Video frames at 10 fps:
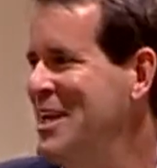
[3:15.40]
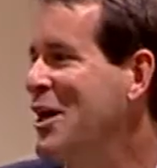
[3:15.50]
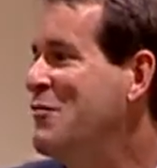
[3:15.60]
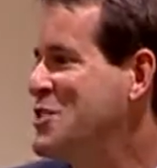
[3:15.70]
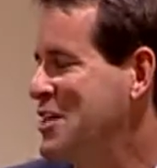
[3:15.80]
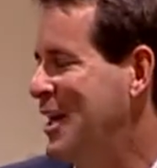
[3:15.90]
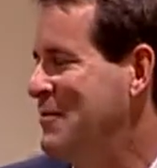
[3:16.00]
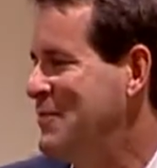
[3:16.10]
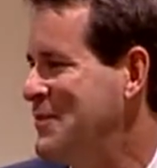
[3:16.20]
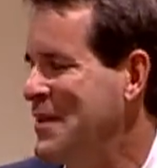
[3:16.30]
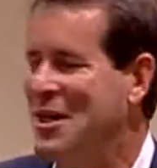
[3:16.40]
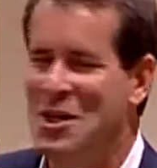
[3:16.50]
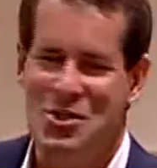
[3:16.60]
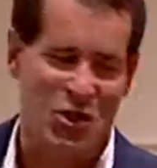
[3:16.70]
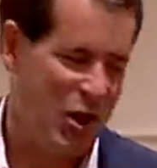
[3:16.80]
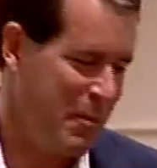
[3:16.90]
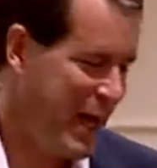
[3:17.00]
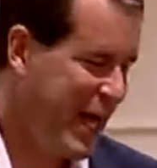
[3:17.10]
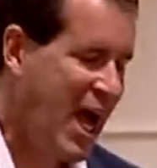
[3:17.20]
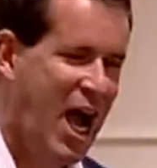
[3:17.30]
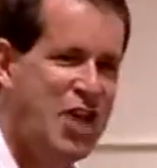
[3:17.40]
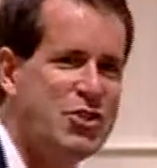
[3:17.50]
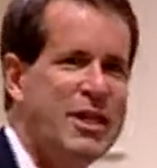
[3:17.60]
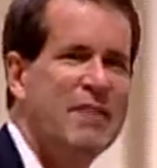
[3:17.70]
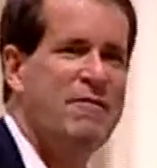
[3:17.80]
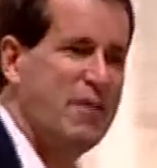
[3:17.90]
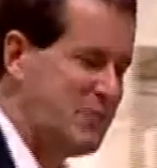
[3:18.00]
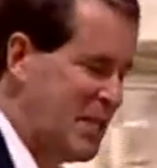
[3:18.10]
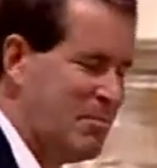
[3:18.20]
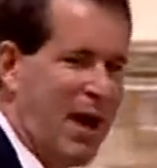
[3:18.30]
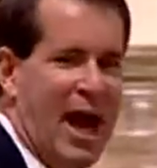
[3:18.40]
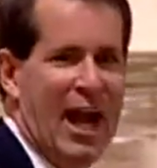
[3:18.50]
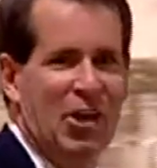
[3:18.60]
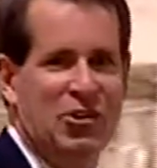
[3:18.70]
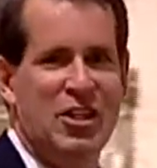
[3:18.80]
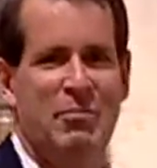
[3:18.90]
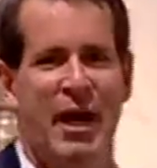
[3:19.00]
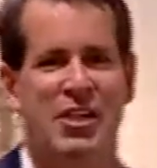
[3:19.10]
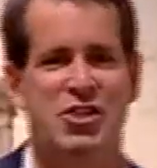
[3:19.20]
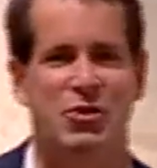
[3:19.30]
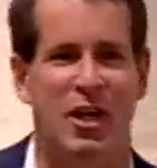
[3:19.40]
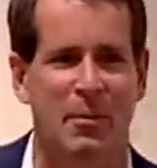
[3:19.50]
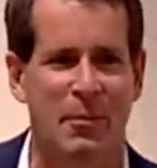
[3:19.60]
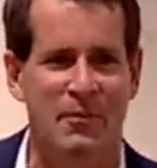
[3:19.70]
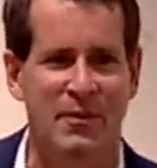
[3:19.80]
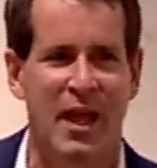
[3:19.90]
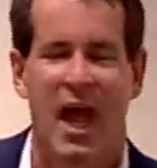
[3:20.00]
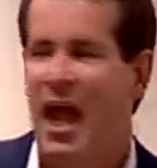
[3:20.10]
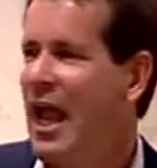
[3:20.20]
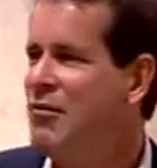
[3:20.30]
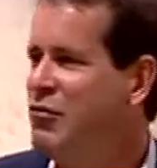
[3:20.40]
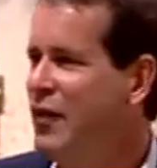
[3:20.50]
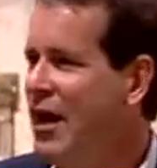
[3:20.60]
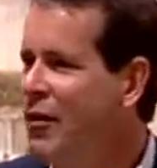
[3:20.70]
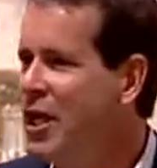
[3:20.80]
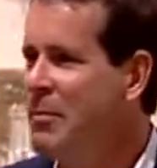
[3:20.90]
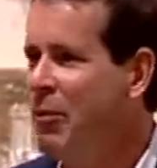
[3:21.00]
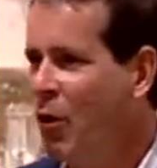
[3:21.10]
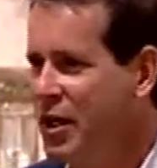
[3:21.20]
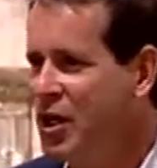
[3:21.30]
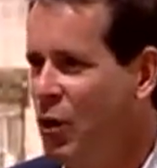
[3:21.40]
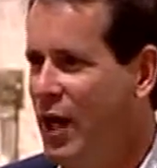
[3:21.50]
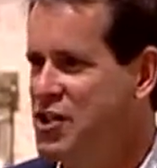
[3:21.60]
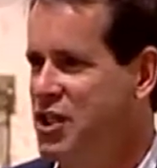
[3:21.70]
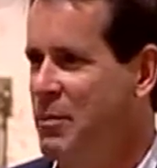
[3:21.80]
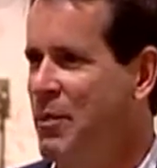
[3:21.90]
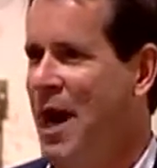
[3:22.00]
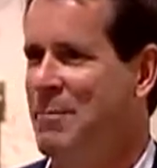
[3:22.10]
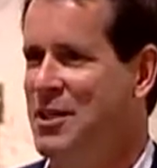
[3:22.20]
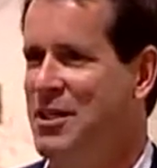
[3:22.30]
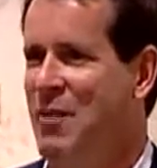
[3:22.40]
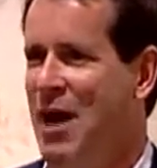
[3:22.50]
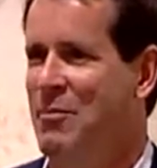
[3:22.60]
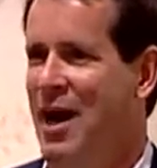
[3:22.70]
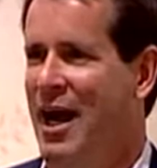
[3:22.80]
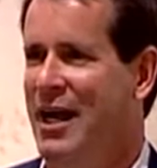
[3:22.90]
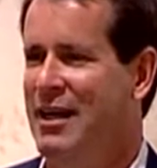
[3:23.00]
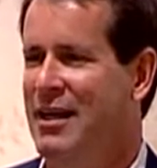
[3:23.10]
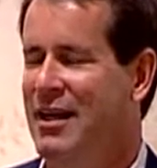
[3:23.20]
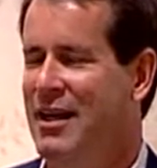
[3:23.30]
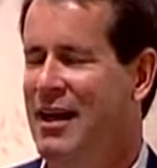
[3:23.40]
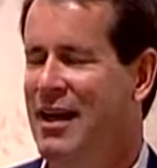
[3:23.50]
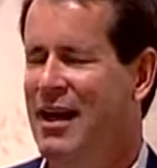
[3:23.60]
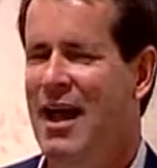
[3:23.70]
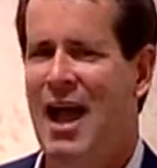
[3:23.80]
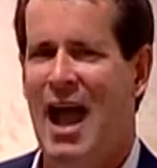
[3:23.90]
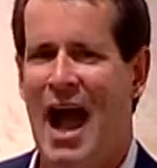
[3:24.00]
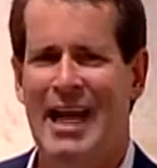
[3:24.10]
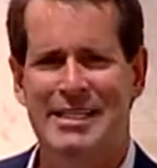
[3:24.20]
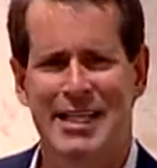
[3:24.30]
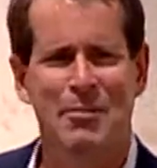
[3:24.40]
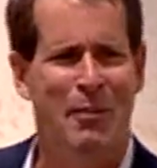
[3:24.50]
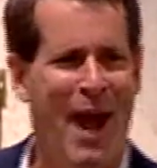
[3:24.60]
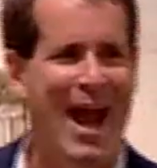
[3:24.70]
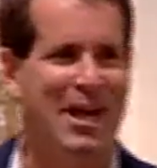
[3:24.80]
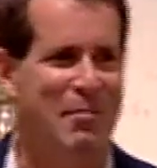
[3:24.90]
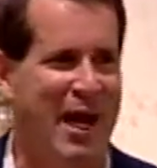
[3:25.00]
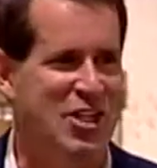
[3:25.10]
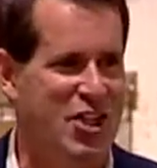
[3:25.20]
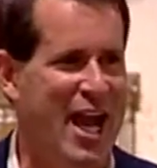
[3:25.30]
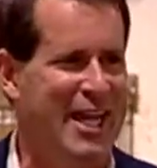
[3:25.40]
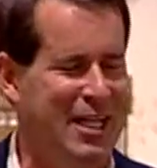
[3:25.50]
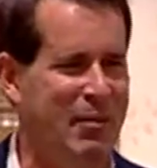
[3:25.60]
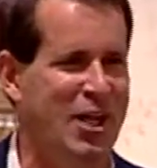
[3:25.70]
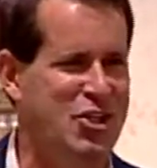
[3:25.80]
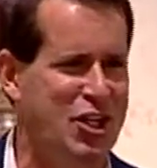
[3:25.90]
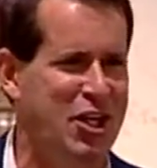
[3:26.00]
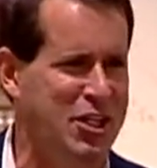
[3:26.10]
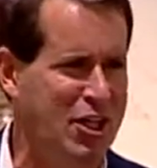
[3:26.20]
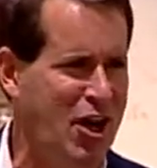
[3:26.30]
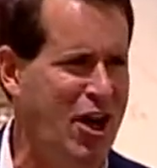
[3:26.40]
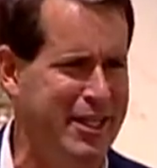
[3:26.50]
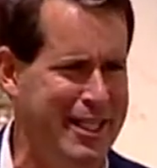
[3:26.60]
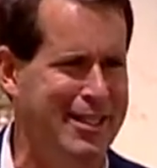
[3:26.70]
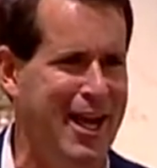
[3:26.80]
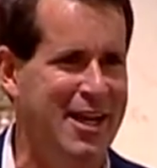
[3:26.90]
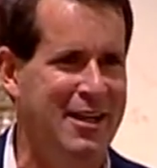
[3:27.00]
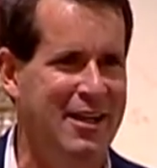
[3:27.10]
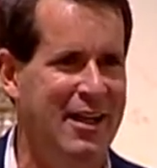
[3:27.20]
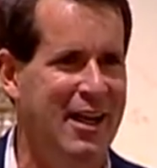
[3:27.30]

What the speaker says: Enough said. So about 150 miles into my trip, a very important question popped into my mind. I did pack my jacket and my shirt in the car, didn't I?